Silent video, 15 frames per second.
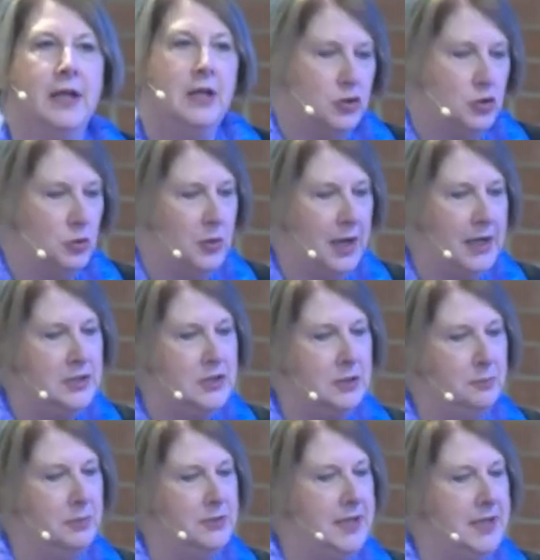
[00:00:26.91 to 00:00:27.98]
trying to
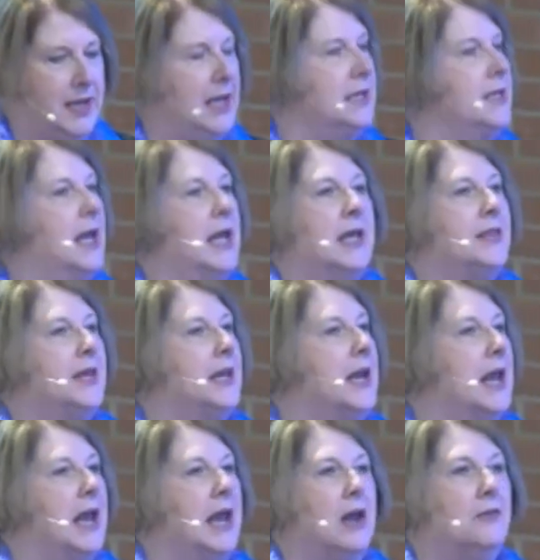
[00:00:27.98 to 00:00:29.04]
pretend that
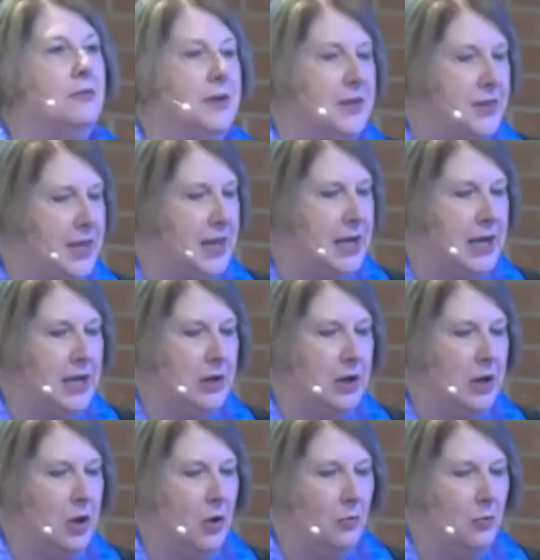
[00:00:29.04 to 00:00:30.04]
everything